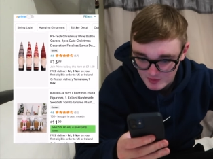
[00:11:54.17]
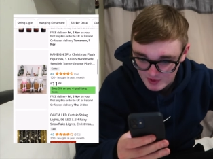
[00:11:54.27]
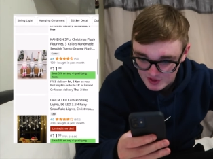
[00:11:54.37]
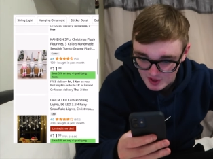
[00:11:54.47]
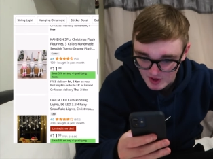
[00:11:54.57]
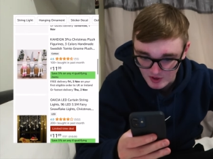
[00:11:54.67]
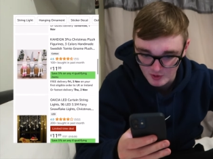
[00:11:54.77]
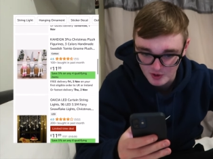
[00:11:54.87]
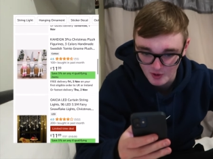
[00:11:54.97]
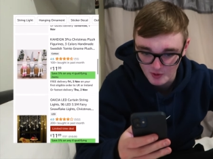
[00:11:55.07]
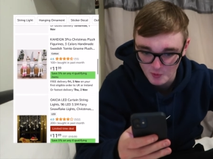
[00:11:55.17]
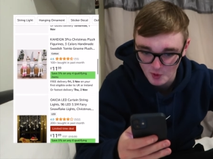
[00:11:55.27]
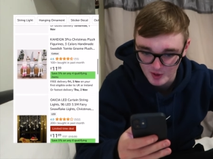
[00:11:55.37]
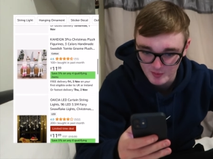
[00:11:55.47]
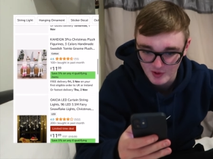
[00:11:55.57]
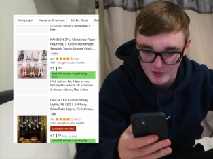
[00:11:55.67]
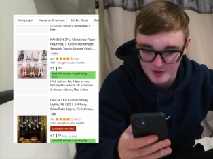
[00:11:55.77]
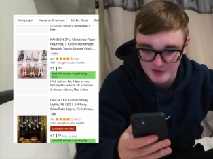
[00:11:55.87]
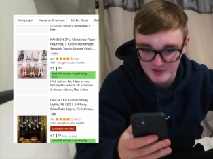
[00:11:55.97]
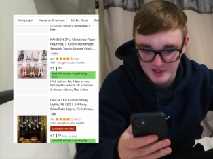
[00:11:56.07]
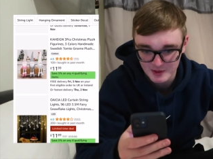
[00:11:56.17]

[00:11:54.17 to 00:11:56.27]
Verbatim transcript: Was it? Oh, gonk wine bottle colour.